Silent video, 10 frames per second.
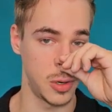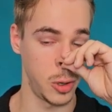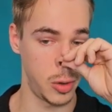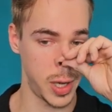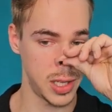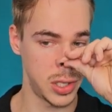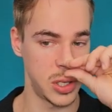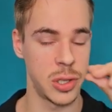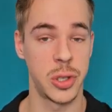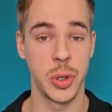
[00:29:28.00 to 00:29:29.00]

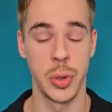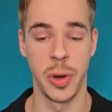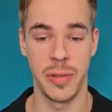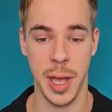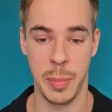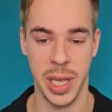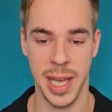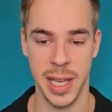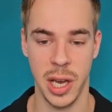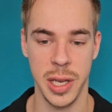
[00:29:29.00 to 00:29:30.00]
requests to Vapi
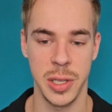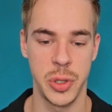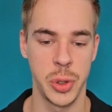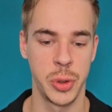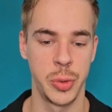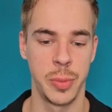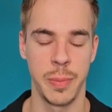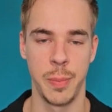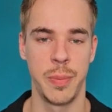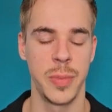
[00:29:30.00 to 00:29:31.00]
AI to
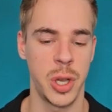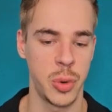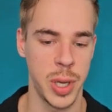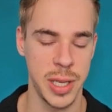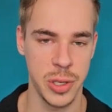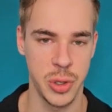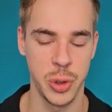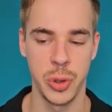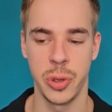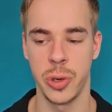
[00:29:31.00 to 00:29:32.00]
create a
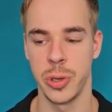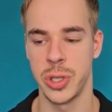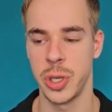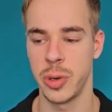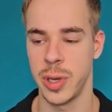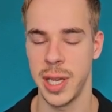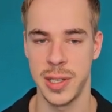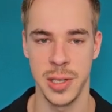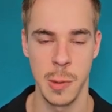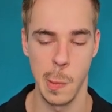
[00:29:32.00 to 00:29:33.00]
tool or to
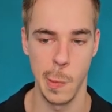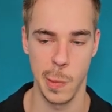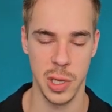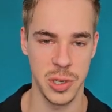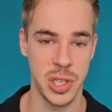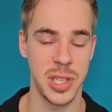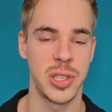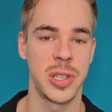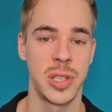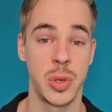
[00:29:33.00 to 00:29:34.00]
create an
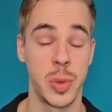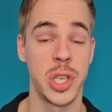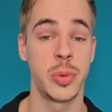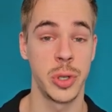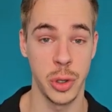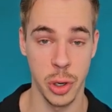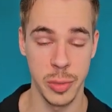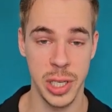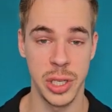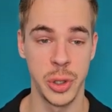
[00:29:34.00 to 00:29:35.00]
assistant, which you would
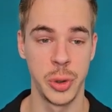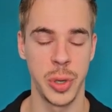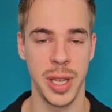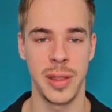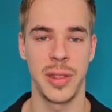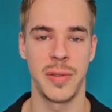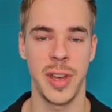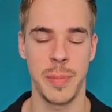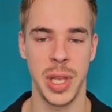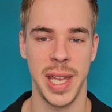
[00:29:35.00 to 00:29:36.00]
normally do in the
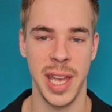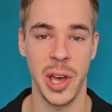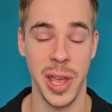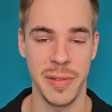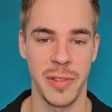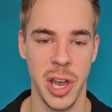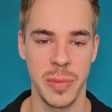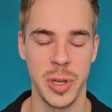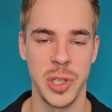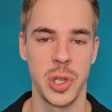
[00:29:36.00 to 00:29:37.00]
Vapi AI
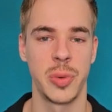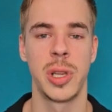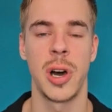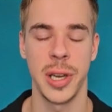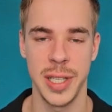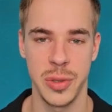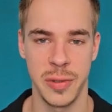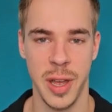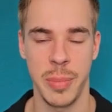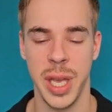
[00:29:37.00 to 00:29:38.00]
environment. So you would log into
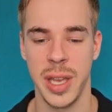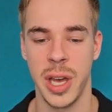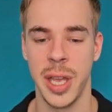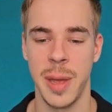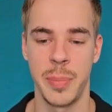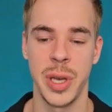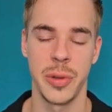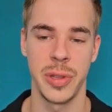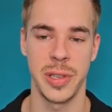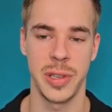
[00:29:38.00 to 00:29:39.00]
Vapi AI and build